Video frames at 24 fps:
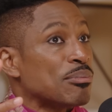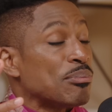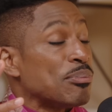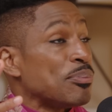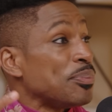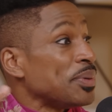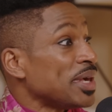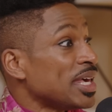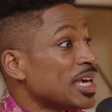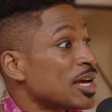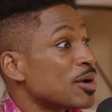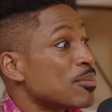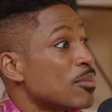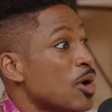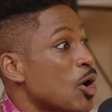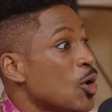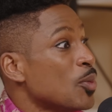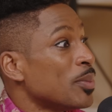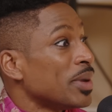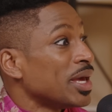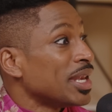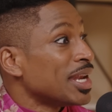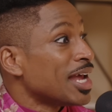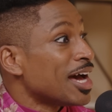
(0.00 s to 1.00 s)
big
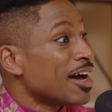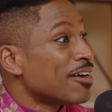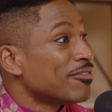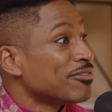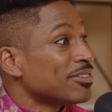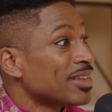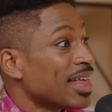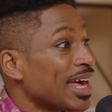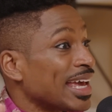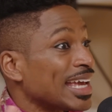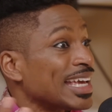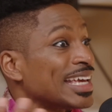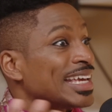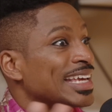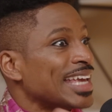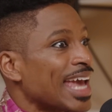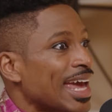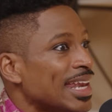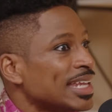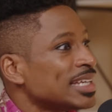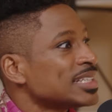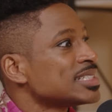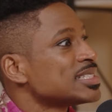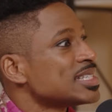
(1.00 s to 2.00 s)
moment of like
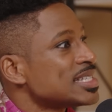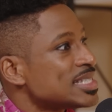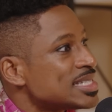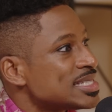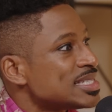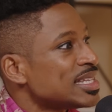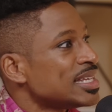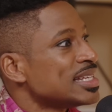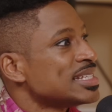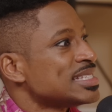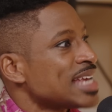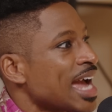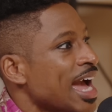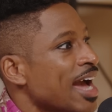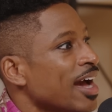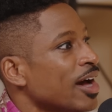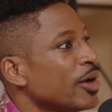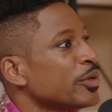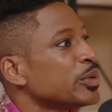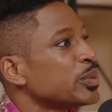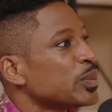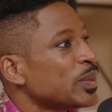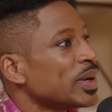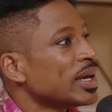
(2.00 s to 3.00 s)
getting to sit
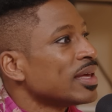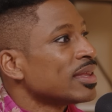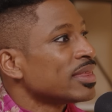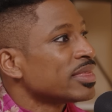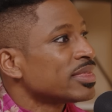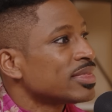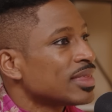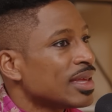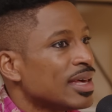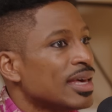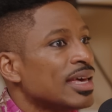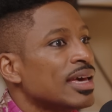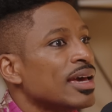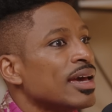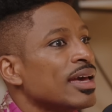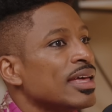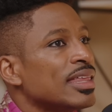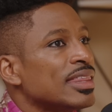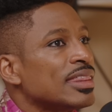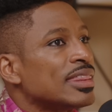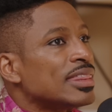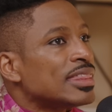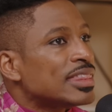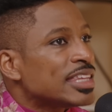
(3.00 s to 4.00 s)
down with
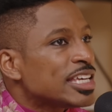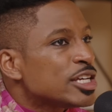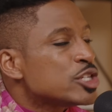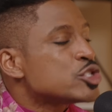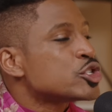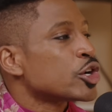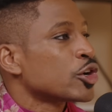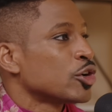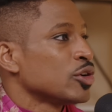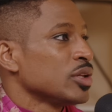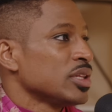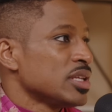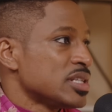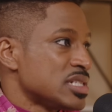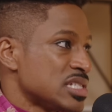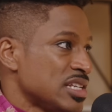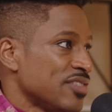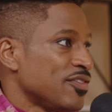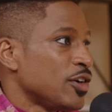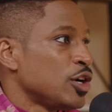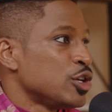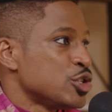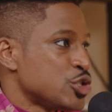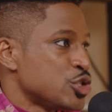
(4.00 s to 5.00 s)
the journalist of all